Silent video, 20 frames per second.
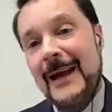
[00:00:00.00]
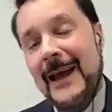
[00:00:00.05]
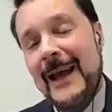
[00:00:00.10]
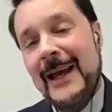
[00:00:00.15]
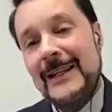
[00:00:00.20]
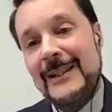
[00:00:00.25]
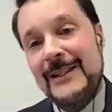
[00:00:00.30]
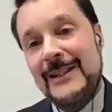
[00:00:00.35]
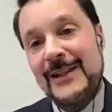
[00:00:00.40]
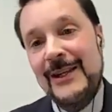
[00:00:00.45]

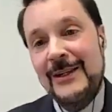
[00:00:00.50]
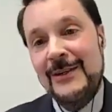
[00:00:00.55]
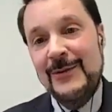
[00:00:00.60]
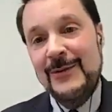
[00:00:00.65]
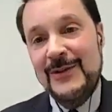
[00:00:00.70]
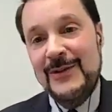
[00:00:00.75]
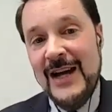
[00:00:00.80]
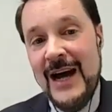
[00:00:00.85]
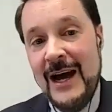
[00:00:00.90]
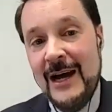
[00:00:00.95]

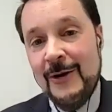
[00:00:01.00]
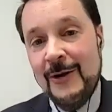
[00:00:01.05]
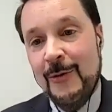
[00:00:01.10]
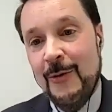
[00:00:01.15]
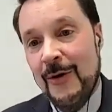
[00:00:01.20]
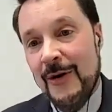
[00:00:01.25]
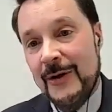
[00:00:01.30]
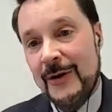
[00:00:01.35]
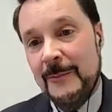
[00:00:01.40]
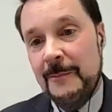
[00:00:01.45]

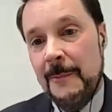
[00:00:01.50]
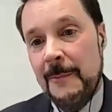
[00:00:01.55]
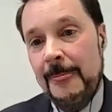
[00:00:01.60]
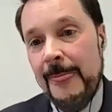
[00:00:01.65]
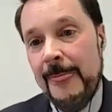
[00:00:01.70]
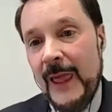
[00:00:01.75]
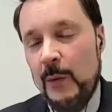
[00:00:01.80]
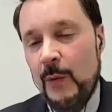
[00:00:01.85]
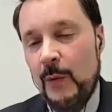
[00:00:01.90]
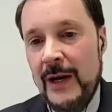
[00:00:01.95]
ntu.org,
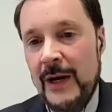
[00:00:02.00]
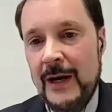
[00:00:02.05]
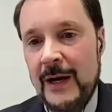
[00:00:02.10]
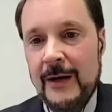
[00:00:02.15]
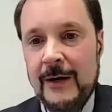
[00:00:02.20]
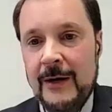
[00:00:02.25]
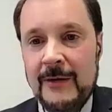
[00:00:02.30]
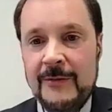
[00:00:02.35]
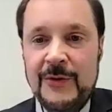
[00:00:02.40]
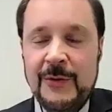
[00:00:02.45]
where